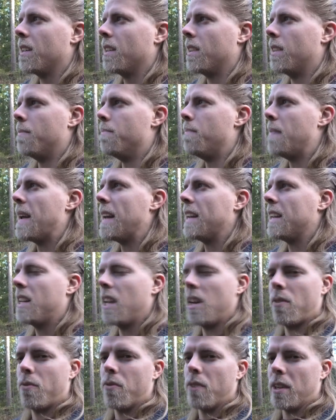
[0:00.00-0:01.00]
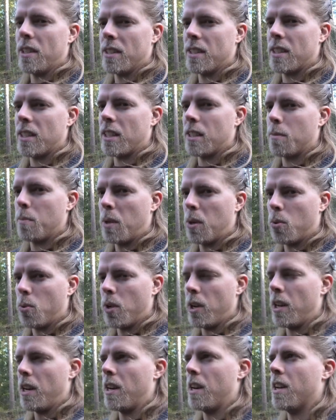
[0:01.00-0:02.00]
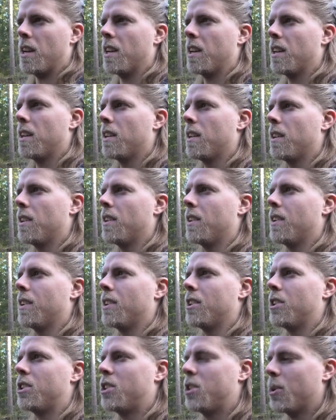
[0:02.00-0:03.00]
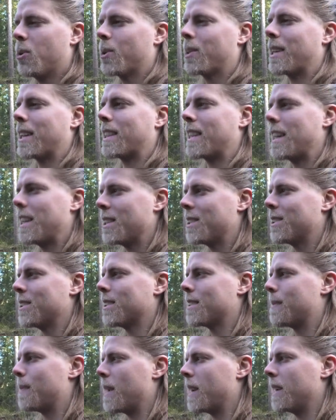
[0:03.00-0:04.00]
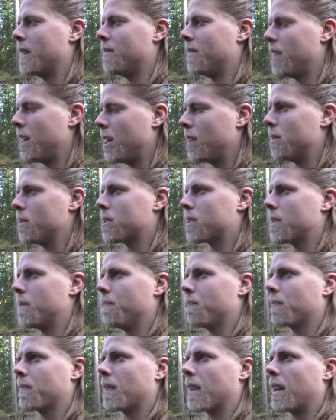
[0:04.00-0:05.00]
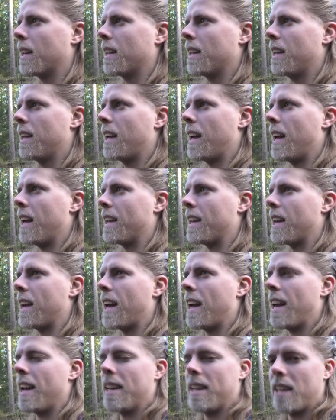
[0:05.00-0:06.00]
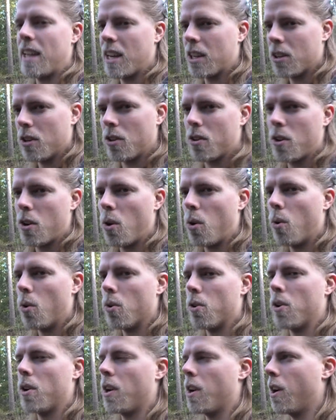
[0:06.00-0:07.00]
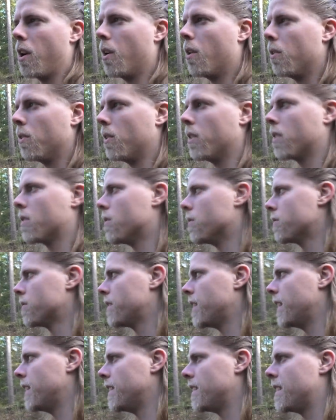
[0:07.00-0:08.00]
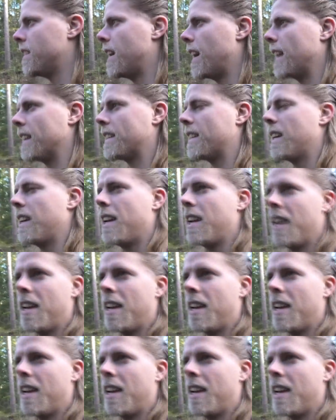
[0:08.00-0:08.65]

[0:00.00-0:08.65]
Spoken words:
difference is between short attention span videos, aka TikTok, or longer content that